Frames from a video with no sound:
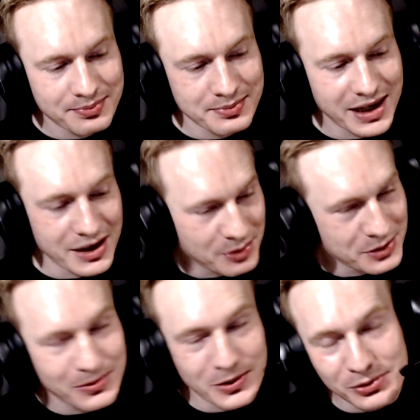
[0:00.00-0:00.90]
yeah,
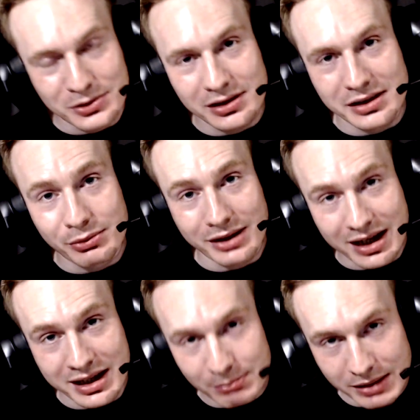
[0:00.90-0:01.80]
unfortunately we are
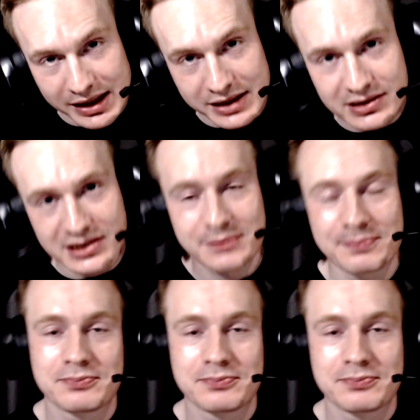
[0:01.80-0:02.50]
in play-ins.